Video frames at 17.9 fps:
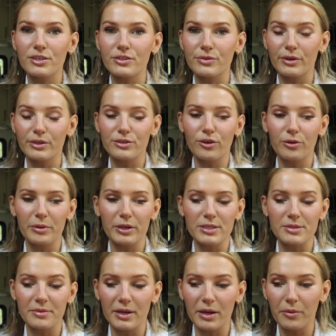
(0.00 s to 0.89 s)
So I told my
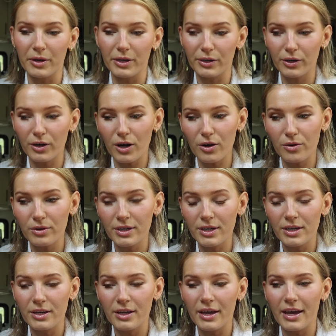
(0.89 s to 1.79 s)
husband I want to go
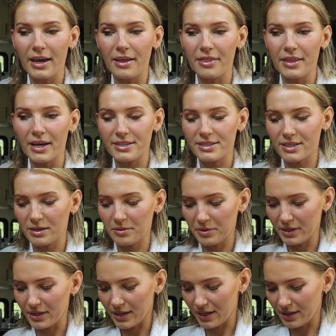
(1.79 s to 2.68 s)
and that's going to
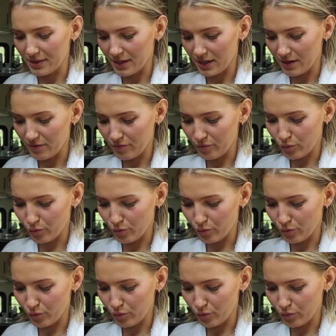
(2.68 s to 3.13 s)
be like I think at